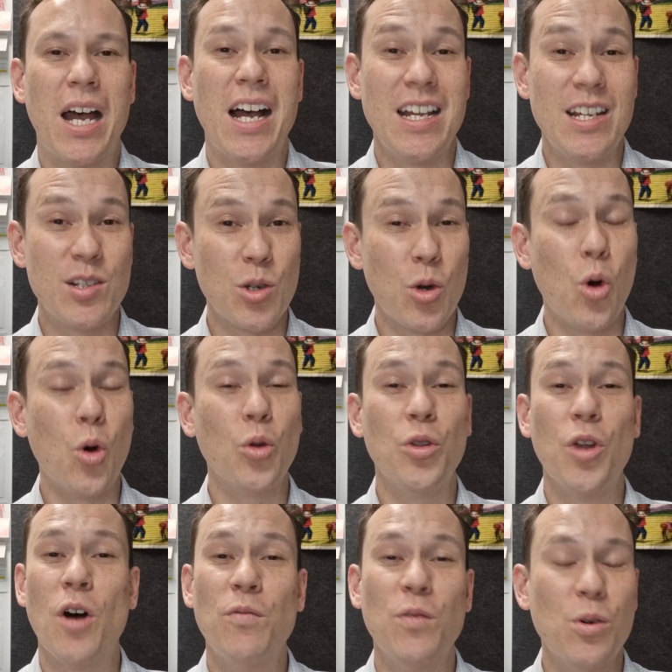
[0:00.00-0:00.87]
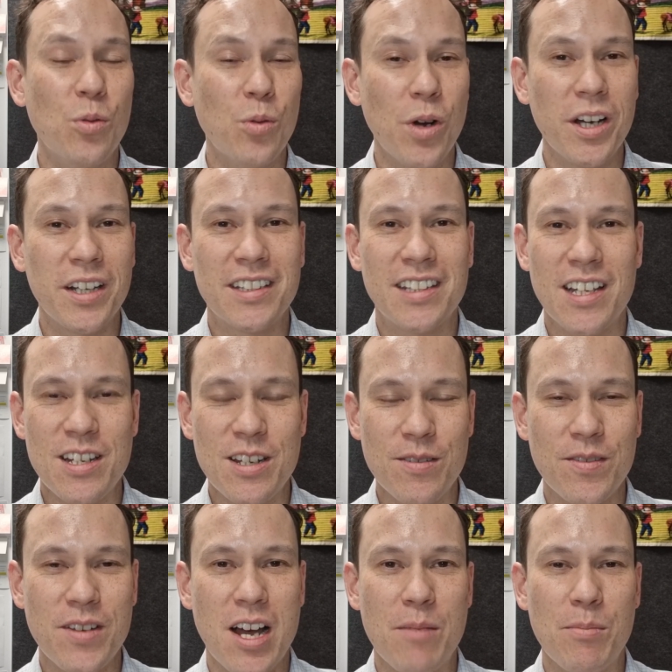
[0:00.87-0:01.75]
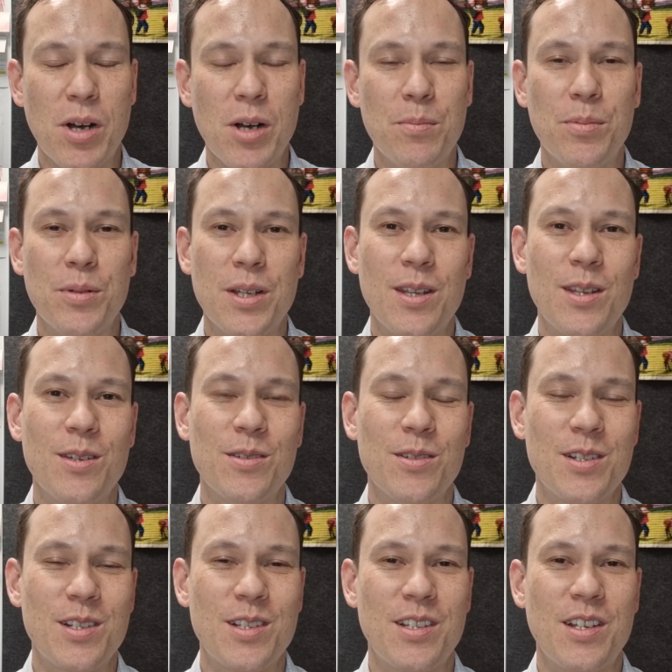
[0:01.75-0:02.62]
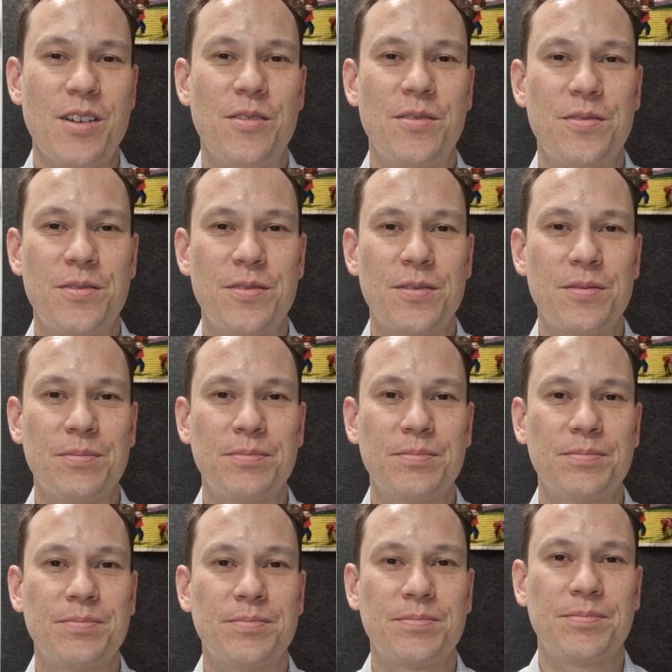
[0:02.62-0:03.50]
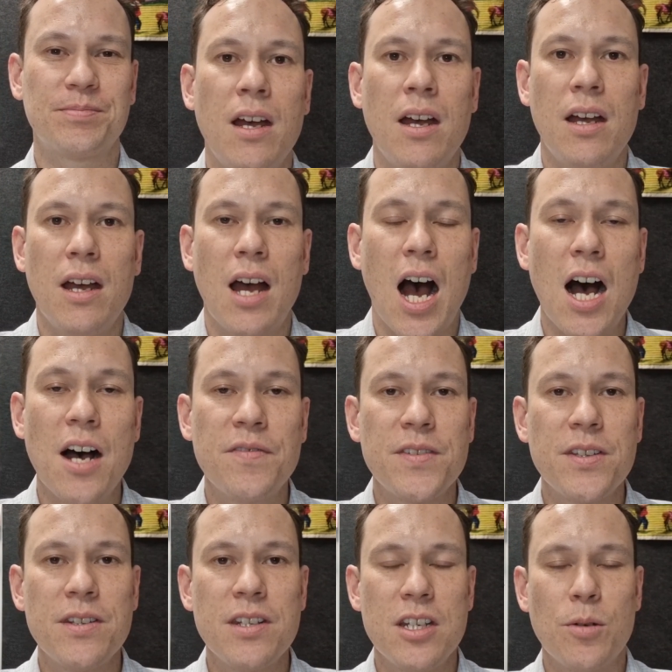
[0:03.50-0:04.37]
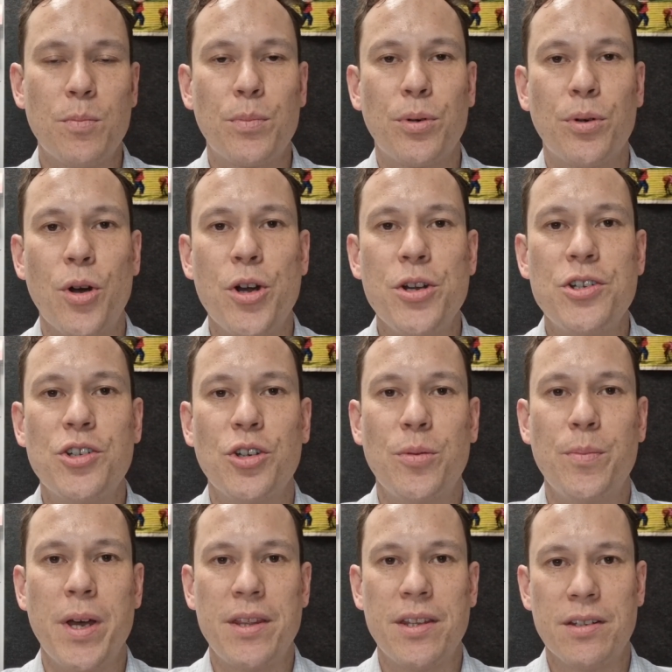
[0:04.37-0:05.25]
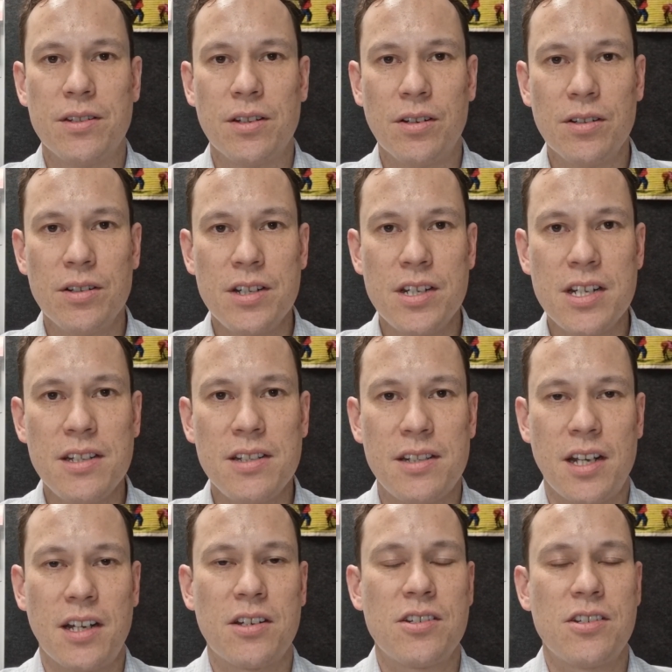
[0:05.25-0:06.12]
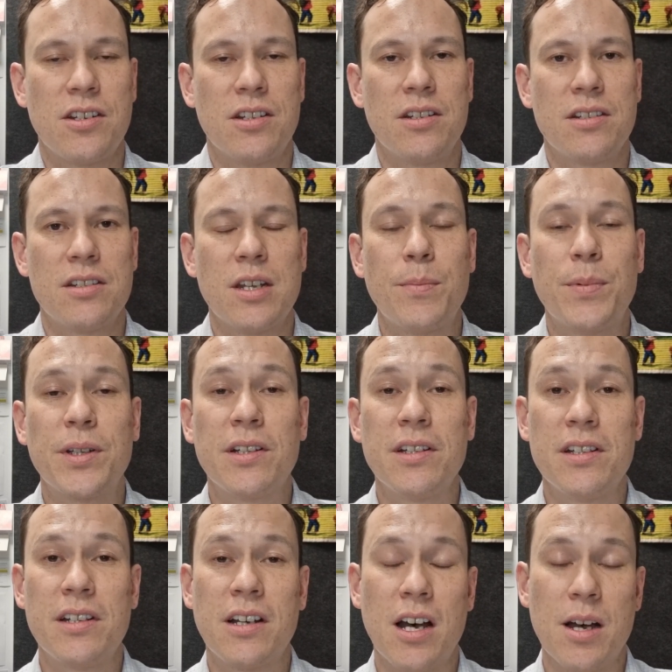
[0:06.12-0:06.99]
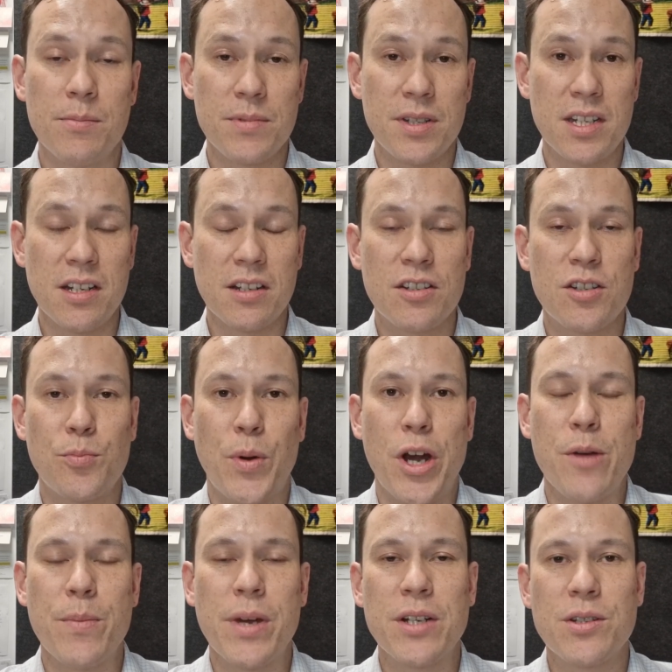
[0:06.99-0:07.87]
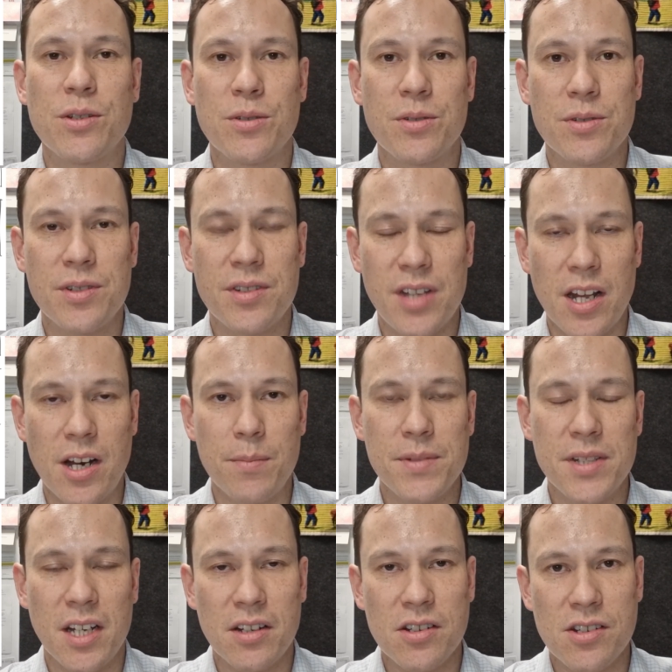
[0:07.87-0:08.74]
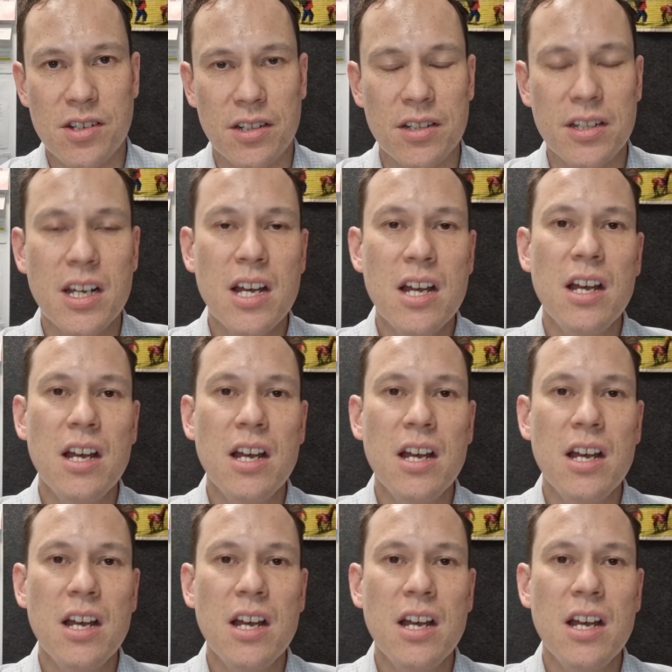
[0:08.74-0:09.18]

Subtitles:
is all novel work that you've come up with yourself. After the approach or methodology section, typically comes the experimental setup section.